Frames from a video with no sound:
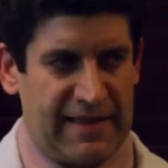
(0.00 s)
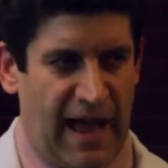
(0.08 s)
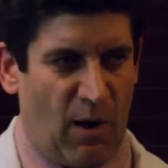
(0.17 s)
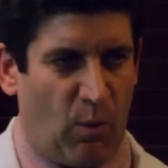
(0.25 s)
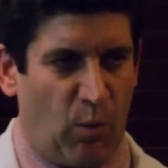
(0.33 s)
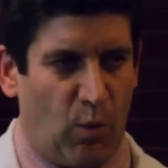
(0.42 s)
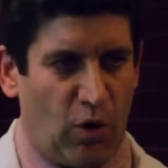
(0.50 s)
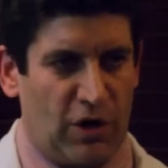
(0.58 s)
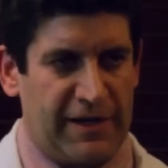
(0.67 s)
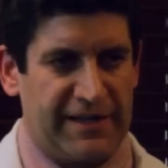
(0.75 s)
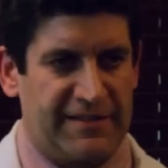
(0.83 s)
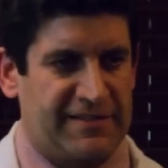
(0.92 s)
that
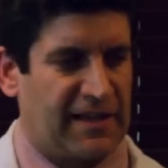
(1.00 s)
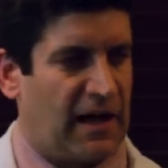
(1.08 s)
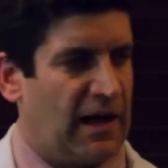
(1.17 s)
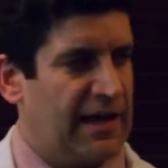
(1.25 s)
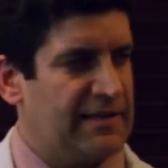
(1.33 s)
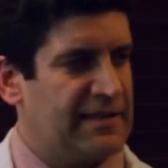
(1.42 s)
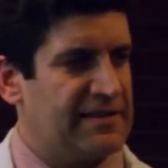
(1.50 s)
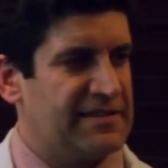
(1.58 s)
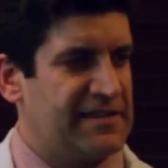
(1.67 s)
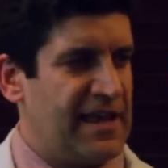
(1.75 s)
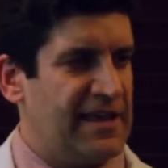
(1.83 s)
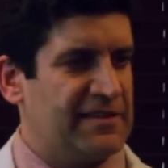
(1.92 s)
warning sign that
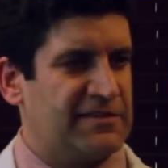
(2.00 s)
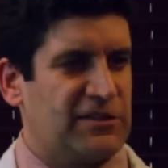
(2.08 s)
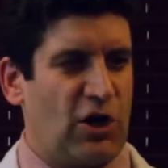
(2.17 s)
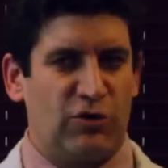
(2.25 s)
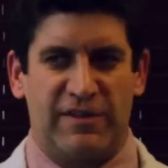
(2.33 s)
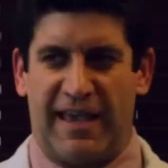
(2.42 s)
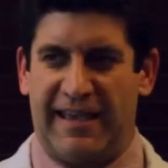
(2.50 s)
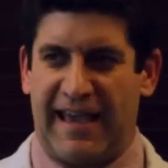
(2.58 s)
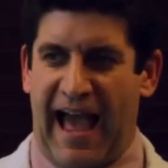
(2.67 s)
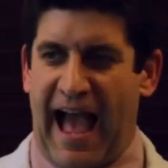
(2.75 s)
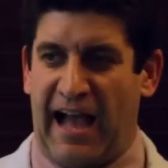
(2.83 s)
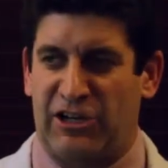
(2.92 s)
says go take
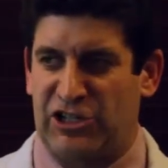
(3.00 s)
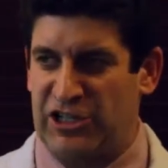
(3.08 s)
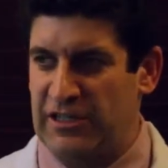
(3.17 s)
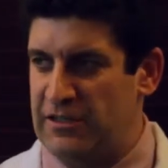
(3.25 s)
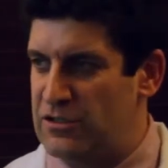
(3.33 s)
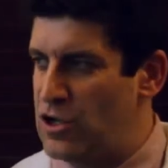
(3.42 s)
action,